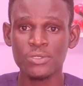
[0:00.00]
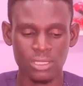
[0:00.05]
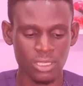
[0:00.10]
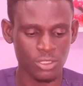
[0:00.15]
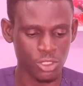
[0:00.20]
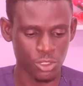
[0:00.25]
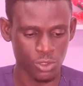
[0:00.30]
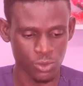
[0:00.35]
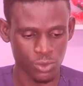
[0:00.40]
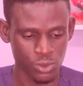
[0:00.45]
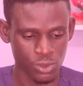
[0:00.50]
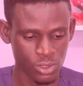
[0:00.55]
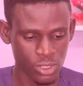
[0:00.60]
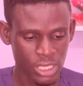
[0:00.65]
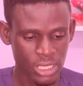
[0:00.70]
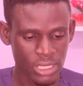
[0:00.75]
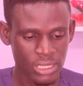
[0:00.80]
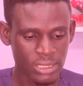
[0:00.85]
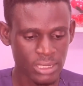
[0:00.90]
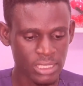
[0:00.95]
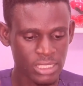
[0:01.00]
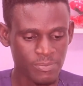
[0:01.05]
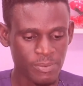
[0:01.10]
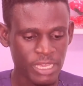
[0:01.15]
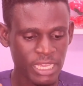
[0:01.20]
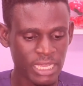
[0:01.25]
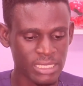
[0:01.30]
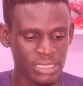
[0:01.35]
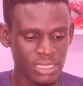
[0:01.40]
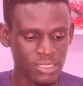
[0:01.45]
Jews. The
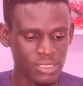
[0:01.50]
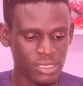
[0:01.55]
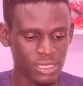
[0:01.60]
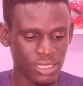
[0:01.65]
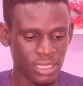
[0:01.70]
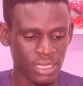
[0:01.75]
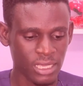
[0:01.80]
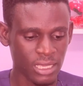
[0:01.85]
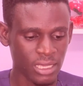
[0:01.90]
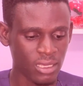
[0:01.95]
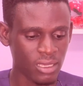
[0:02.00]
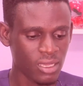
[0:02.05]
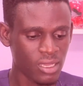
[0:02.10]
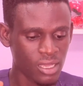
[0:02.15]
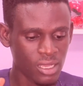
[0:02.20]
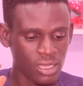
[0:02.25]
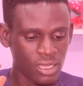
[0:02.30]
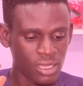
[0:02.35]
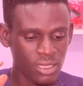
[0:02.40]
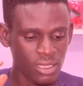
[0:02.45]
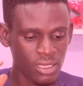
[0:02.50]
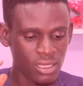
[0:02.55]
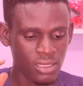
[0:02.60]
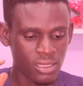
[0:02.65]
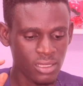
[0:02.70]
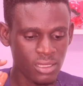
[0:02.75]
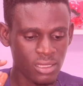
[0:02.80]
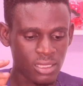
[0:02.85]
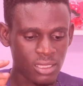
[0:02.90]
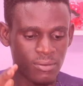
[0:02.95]
speaker said to the king,
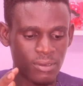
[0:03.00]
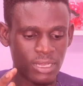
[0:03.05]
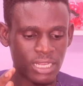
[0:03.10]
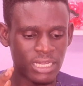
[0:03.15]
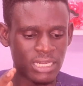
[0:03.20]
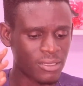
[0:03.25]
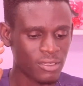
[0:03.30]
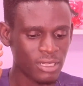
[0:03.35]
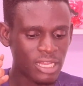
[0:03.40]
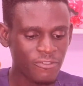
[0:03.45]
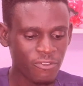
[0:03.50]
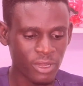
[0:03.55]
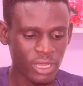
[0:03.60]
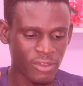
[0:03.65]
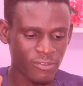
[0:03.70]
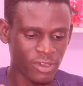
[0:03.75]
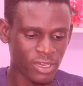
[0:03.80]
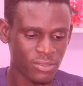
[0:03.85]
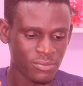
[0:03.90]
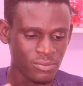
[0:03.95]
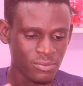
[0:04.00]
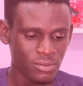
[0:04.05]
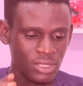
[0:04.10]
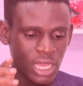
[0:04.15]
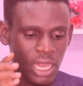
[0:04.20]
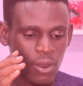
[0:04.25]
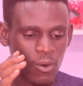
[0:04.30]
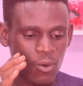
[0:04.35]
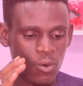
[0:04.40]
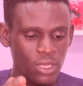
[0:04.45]
Nebuchadnezzar, live forever.
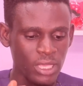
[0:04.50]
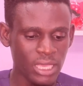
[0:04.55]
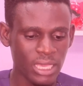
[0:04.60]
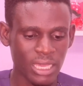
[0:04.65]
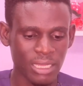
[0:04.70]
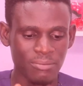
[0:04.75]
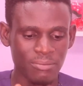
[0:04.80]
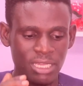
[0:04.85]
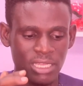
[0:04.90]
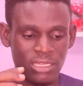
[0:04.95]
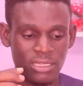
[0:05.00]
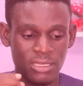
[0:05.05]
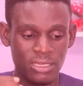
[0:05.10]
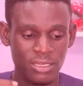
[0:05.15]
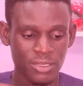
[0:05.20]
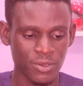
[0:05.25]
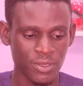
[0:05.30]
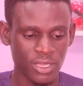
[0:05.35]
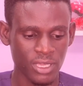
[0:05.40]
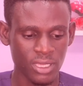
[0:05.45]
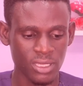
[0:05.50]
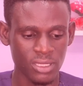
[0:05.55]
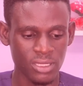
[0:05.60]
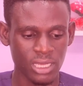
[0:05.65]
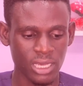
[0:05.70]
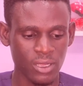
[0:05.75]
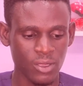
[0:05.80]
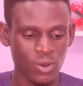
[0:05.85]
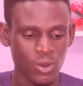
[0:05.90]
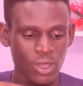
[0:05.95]
Thou, O king, had made a decree
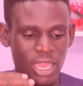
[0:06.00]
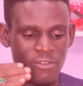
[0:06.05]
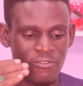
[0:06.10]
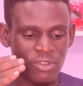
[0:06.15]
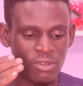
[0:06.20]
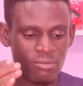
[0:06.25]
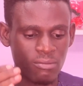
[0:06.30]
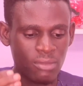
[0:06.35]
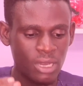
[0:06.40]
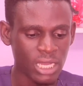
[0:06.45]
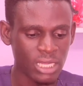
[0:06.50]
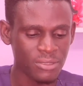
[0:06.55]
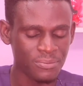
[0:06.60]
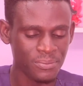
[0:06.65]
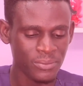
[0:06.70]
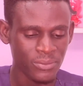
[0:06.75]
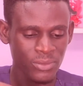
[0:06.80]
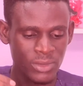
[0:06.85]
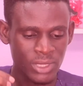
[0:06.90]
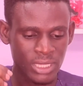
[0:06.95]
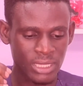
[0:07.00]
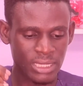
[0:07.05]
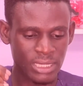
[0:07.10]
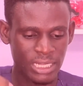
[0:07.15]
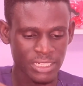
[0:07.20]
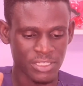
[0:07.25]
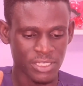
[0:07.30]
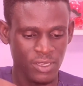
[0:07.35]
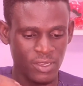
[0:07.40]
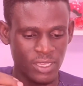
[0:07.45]
that every man
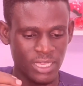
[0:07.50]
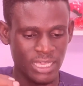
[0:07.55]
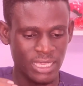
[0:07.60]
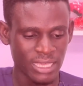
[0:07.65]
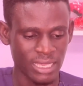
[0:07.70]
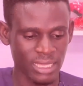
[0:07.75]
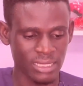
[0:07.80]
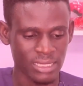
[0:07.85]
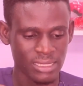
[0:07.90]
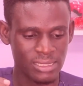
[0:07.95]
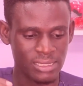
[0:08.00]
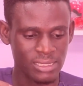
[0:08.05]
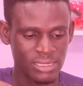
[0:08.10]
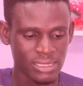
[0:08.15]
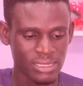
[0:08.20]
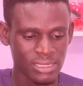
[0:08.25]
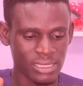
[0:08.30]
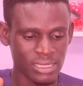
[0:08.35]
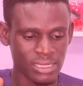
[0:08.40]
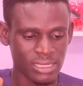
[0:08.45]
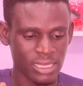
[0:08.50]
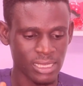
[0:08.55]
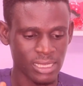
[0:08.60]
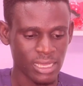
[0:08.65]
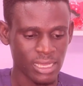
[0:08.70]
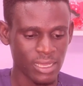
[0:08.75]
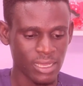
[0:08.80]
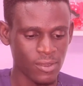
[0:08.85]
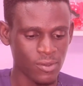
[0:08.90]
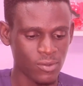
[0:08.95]
that shall hear the sound
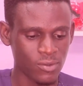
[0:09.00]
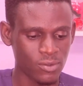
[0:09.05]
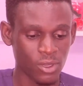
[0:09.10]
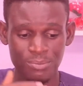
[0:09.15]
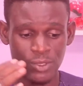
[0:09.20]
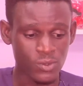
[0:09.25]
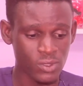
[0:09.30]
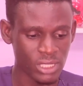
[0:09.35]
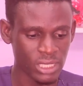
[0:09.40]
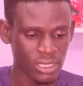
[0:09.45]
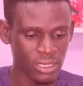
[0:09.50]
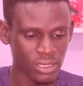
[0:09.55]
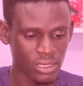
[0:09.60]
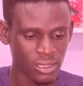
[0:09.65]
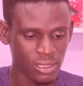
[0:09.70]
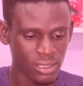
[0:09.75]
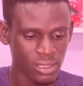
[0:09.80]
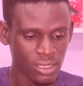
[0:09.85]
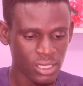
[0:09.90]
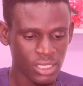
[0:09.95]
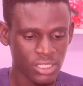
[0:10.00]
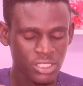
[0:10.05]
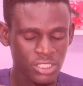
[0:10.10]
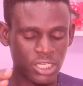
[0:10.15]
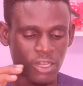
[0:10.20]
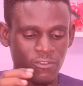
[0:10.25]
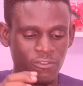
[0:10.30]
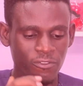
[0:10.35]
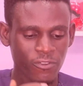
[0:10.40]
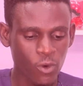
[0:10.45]
of the music
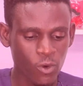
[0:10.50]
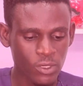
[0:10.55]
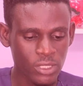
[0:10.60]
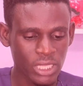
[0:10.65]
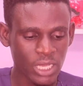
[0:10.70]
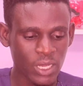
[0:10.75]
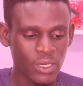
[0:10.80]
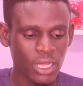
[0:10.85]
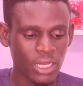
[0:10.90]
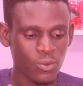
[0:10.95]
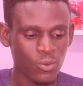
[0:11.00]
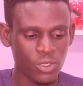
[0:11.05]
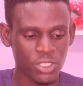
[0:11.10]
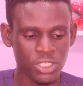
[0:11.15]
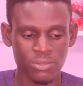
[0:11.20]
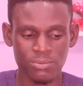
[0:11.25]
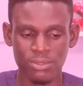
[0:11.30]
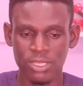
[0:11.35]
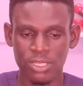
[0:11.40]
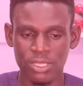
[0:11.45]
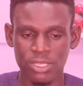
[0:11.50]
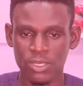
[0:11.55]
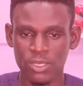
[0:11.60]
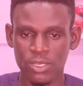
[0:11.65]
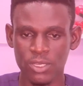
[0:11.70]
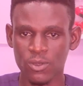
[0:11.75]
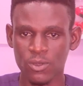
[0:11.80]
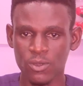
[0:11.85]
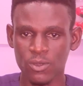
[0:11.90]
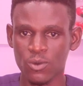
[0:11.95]
shall fall down and worship the
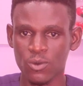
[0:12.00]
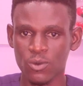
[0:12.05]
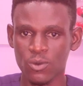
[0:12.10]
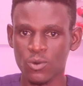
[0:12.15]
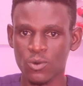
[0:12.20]
golden image.